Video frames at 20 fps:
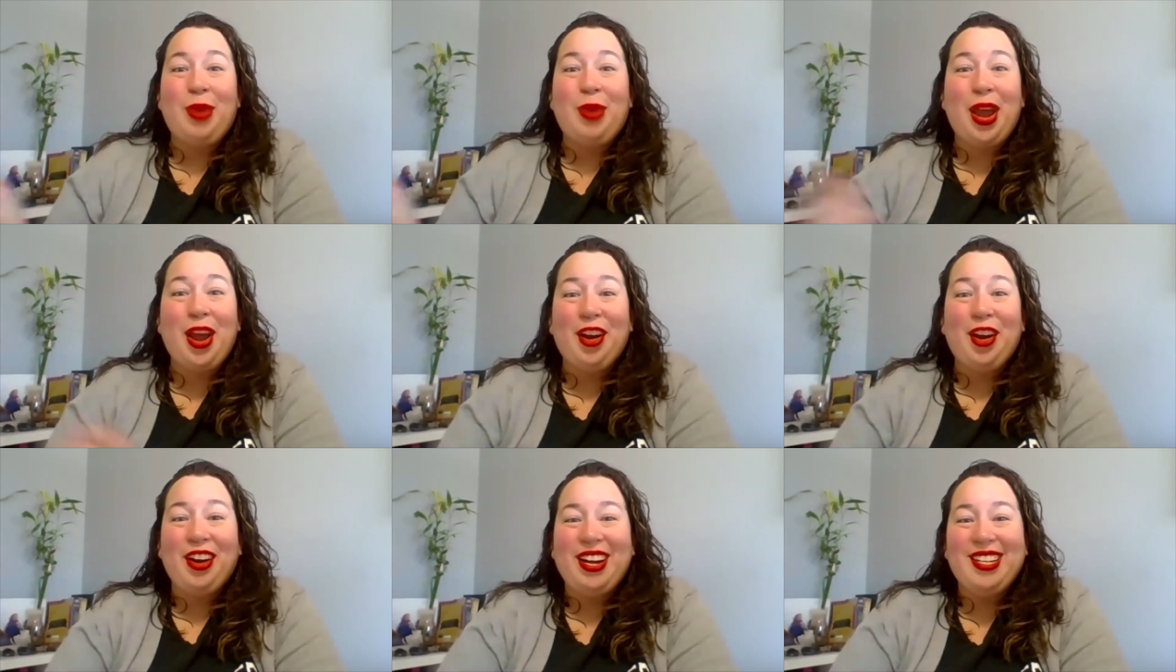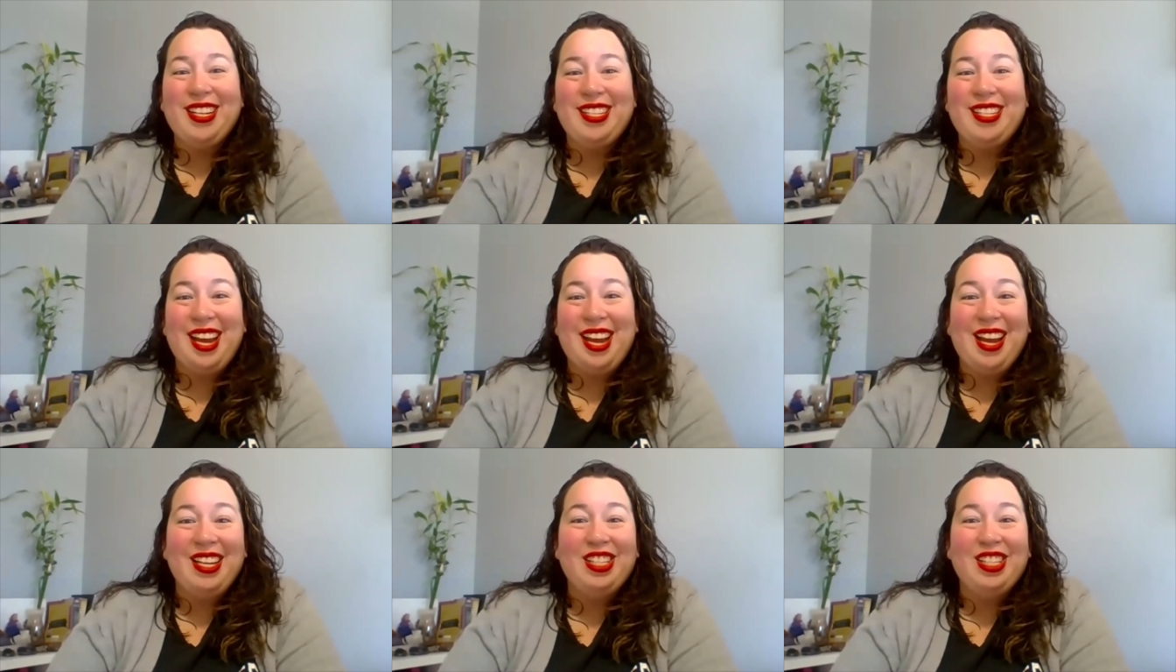parents,
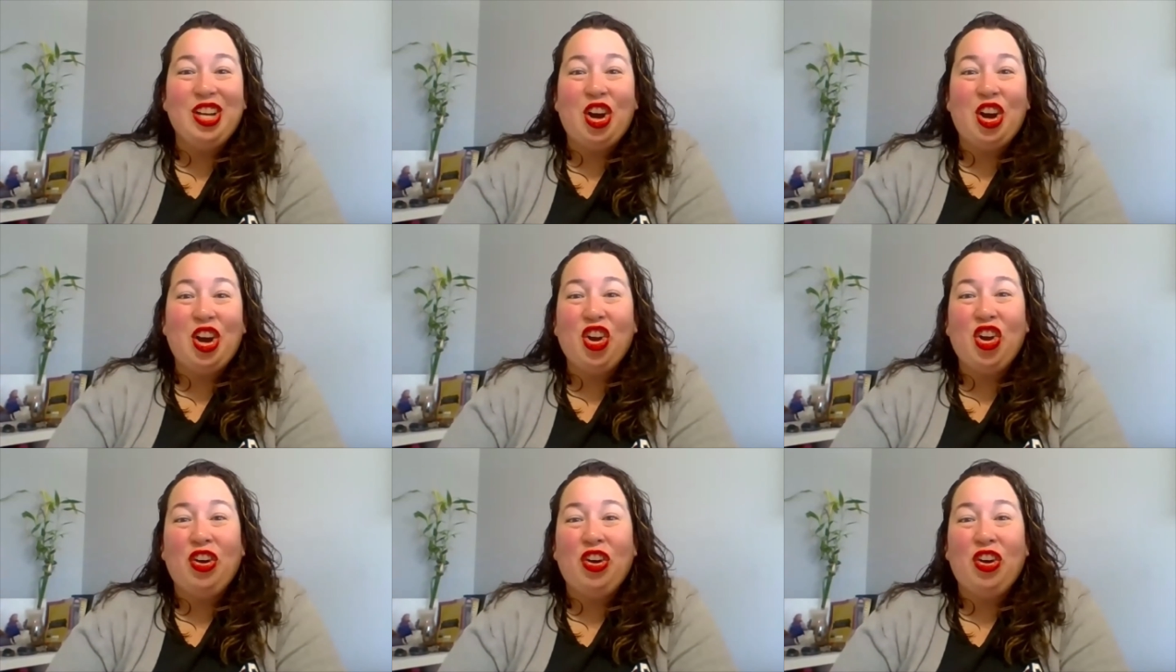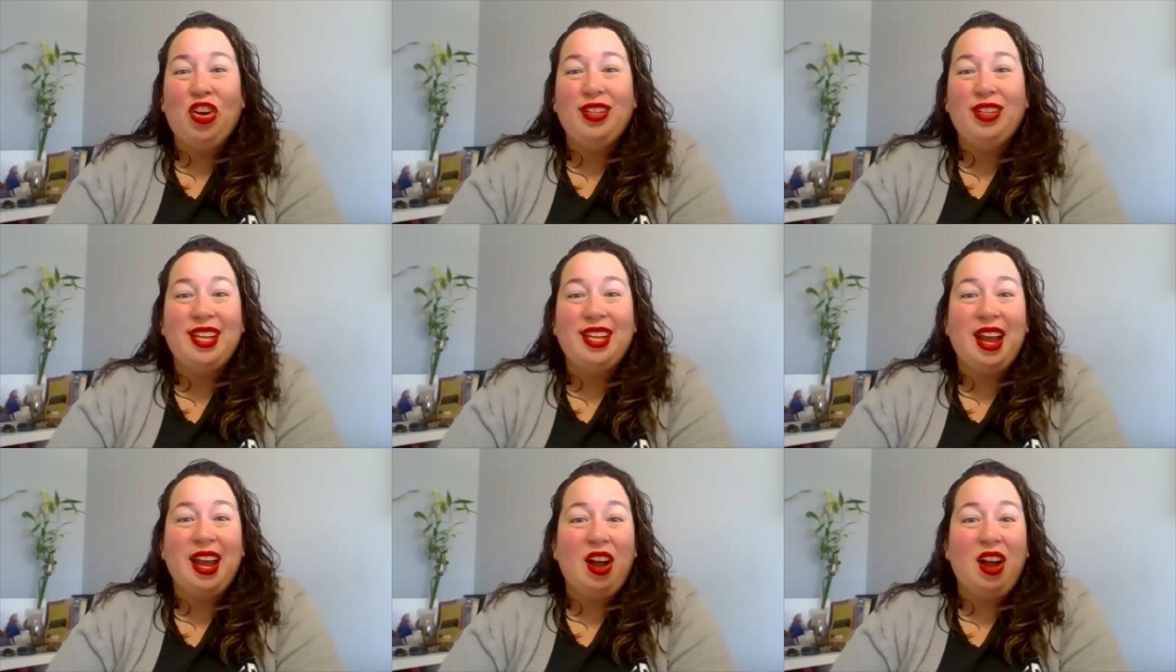and uncles,
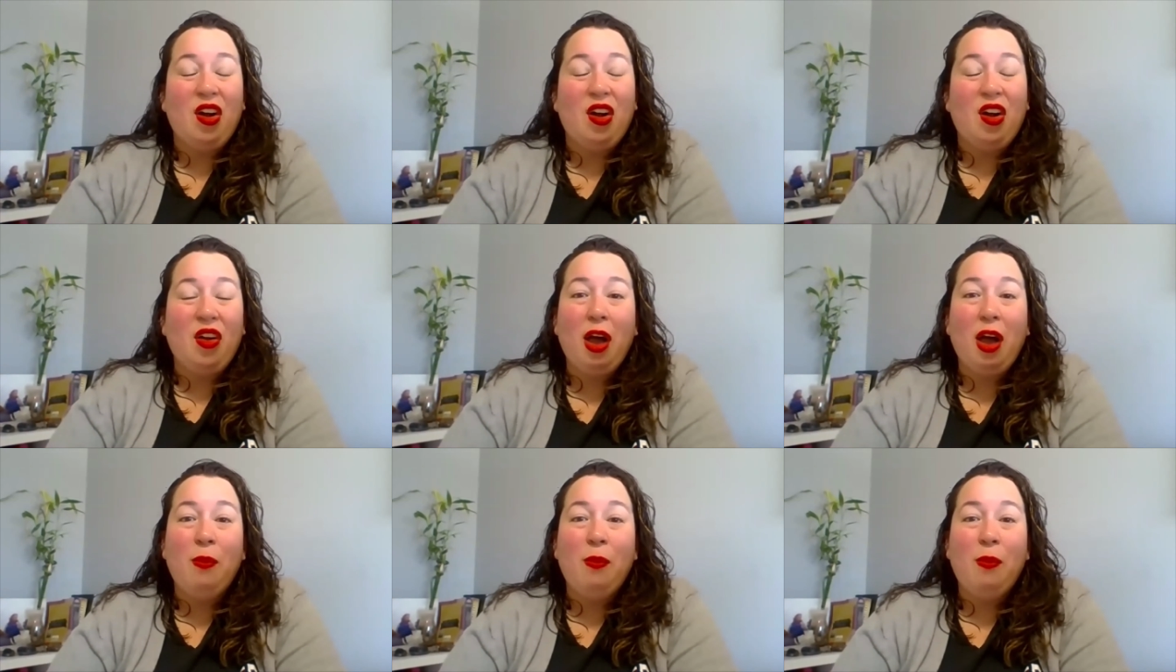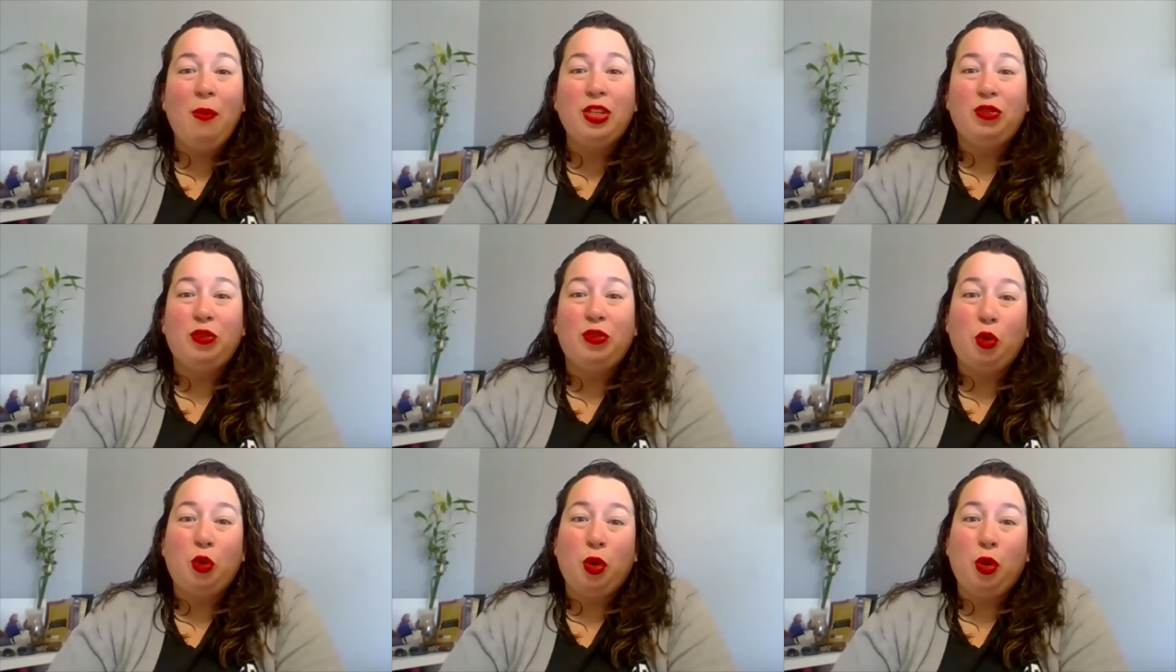they all help us
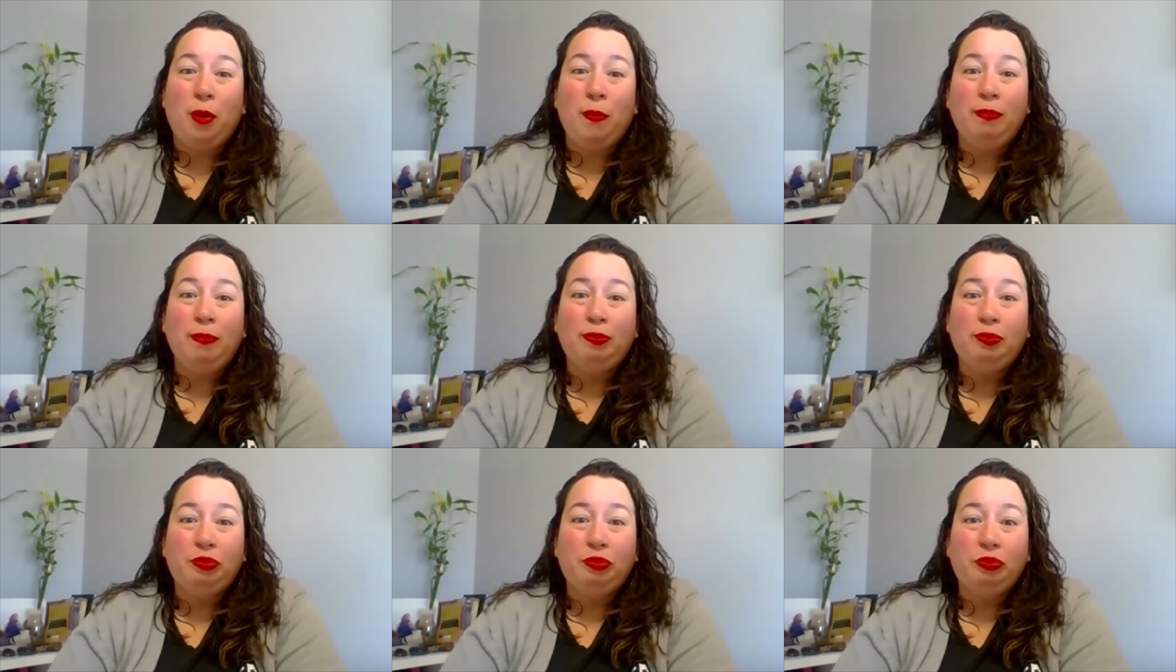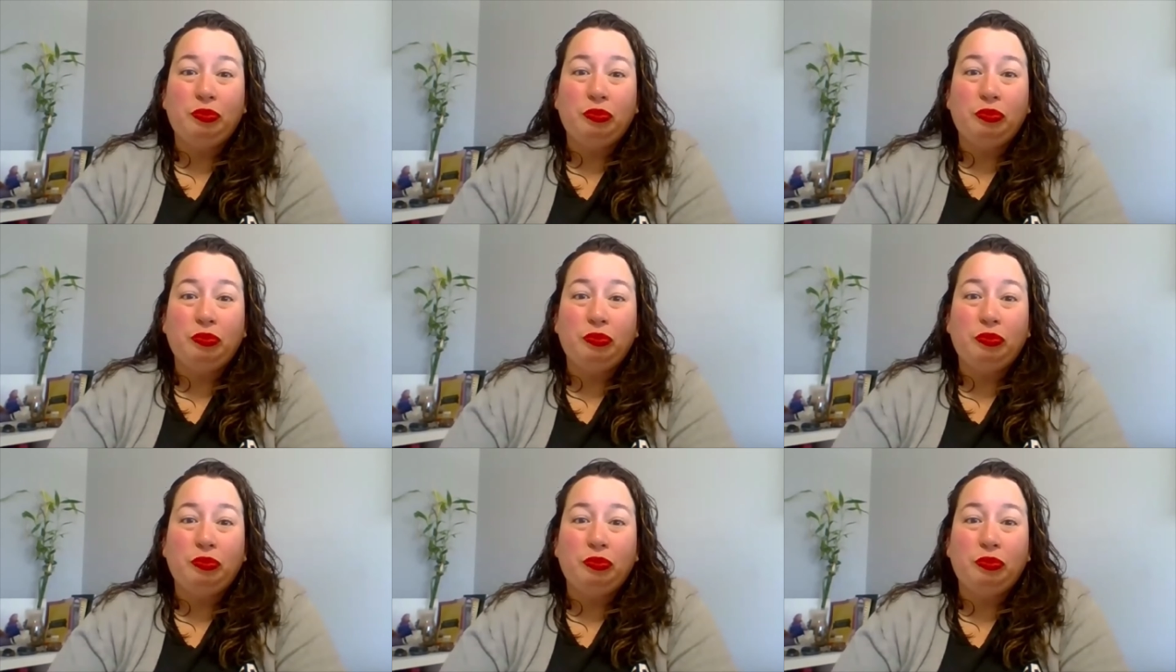form